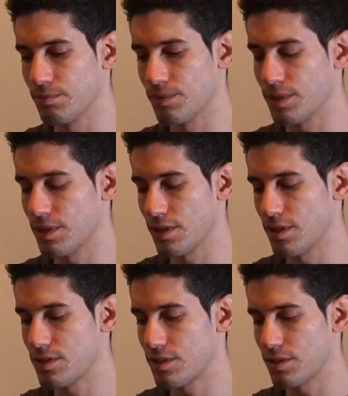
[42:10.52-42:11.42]

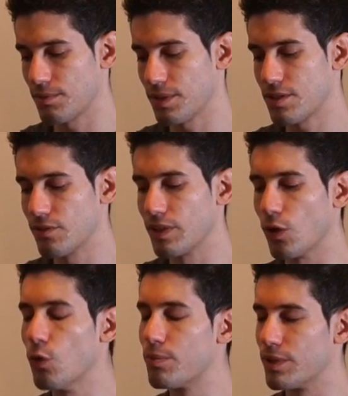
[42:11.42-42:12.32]
it's I mean it's very
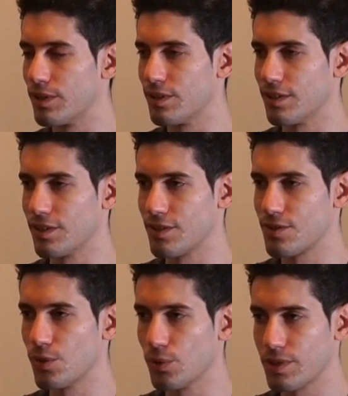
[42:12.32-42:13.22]
open and there's
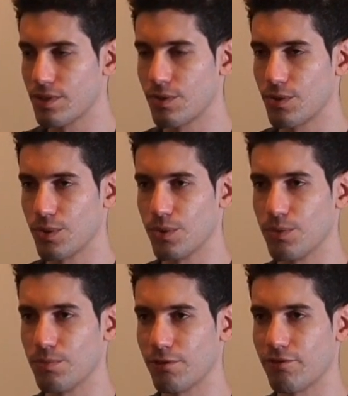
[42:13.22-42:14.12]
no reason
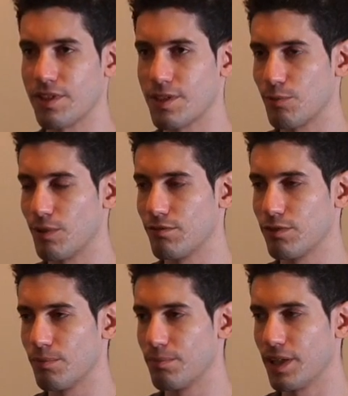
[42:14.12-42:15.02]
to prevent someone
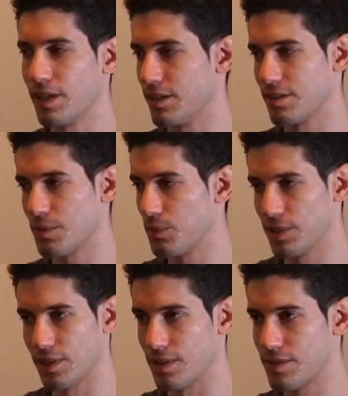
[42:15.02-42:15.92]
from paying someone
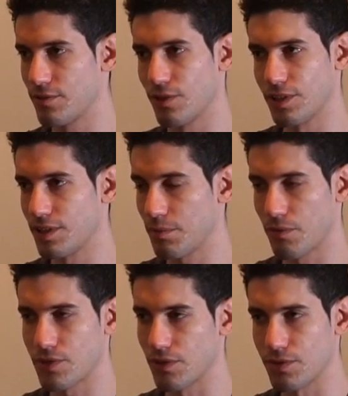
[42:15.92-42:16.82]
else for any type
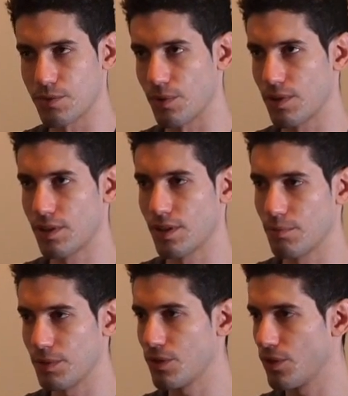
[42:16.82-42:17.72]
of service with uh,
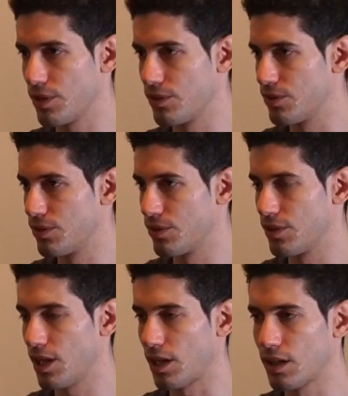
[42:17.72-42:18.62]
Bitcoin or, or,
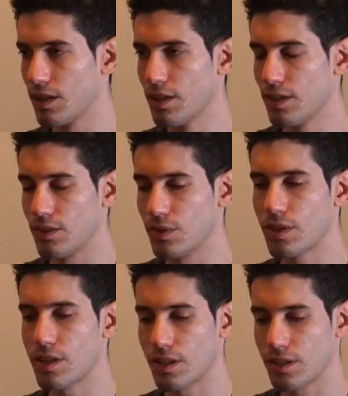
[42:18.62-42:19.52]
the like. The only
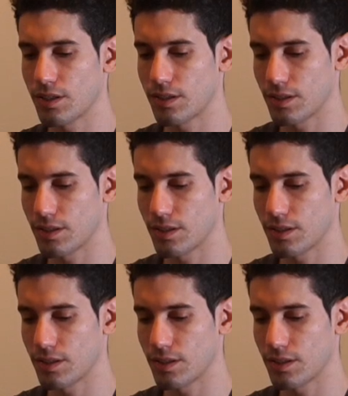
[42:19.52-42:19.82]
thing that